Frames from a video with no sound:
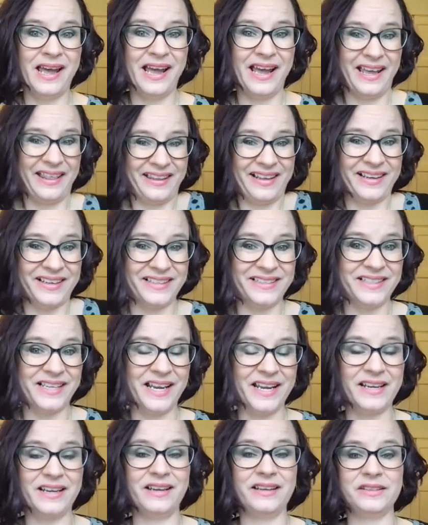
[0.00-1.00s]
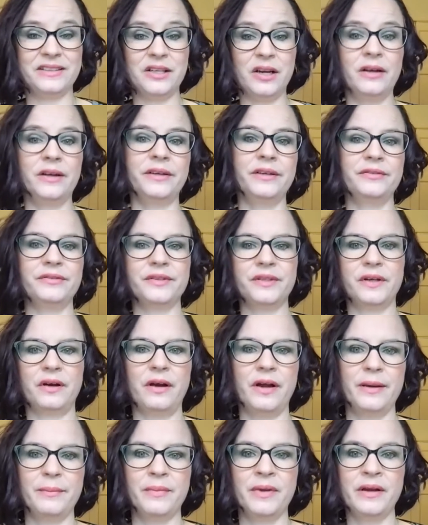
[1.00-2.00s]
and that can take a ton of
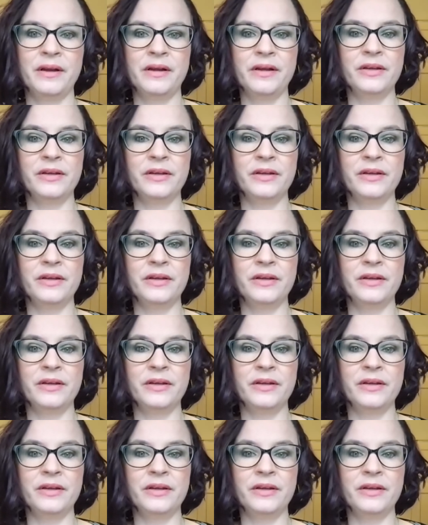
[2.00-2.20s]
time.